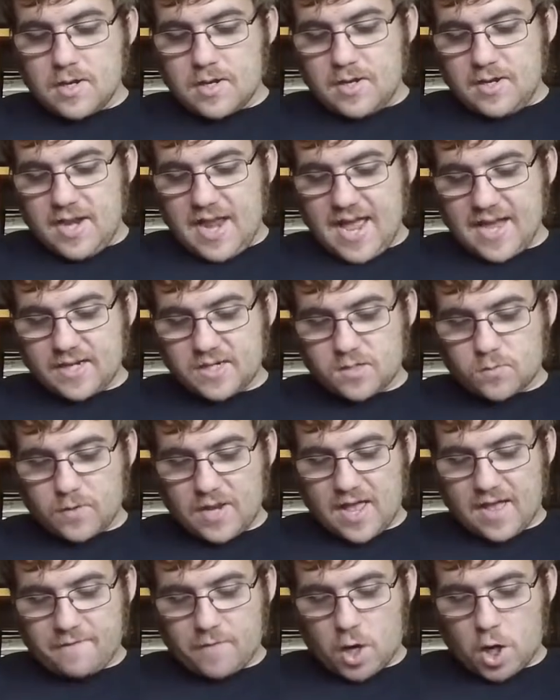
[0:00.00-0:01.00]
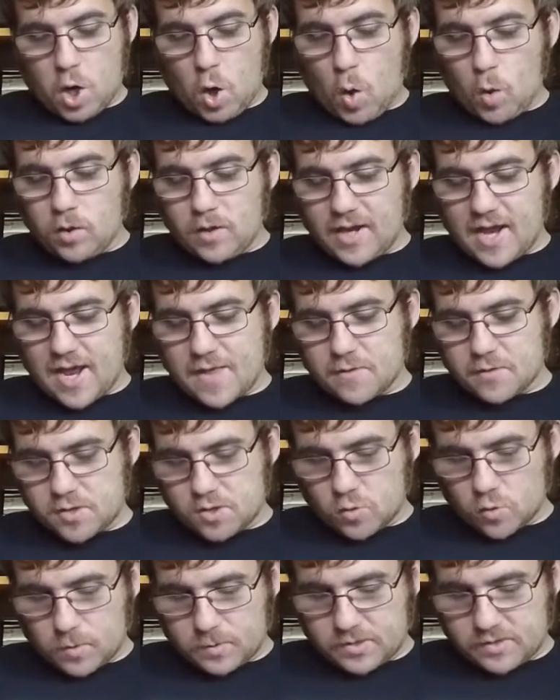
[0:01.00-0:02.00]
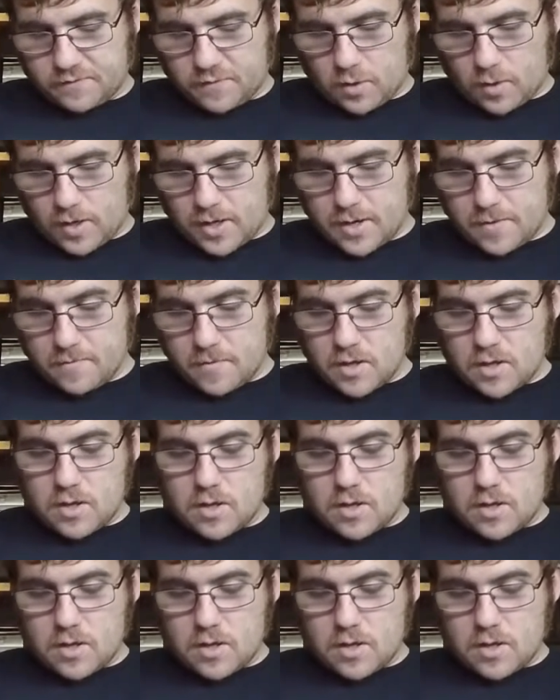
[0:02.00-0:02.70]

Next, we have Kolaghan the Storm's Fury.